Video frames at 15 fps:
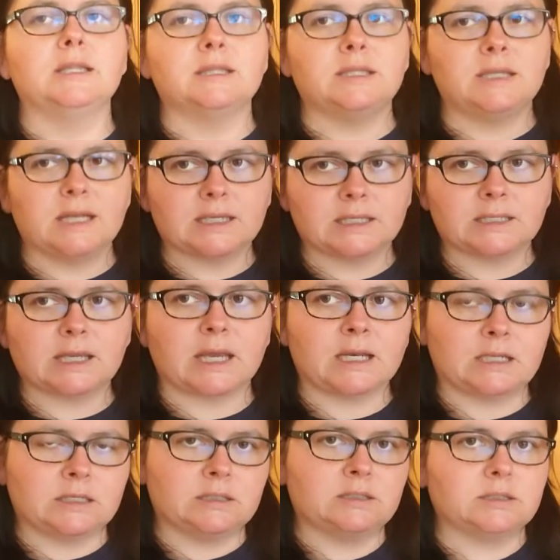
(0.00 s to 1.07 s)
then I can
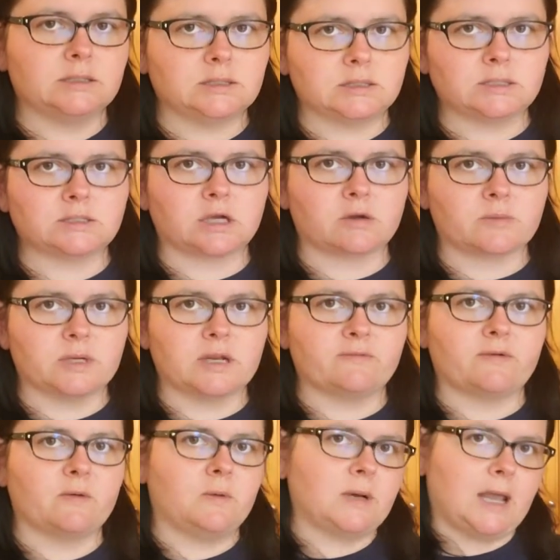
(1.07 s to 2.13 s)
kind of determine if
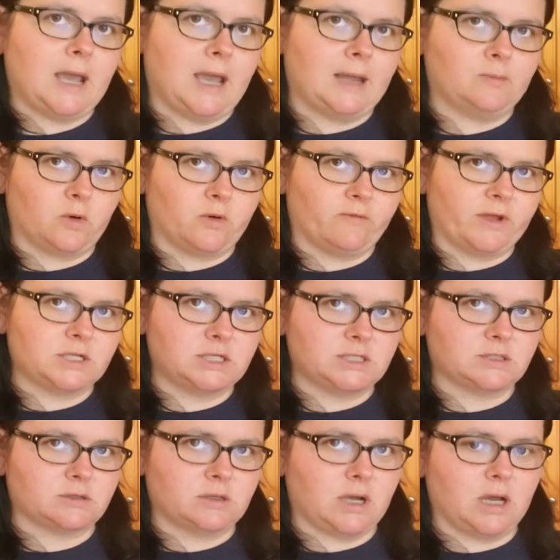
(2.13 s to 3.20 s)
I want to add veggies
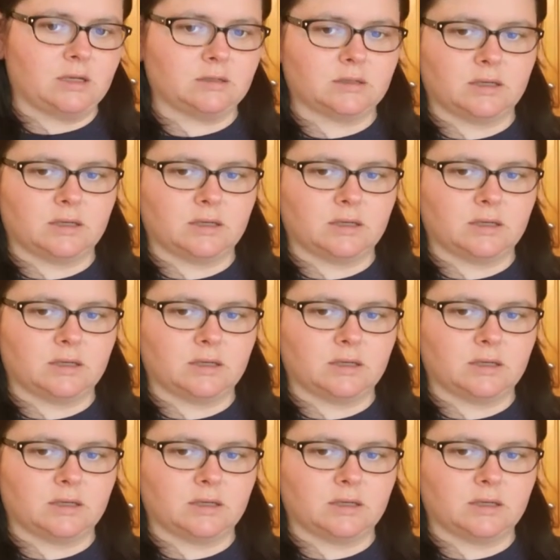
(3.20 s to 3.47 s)
or not.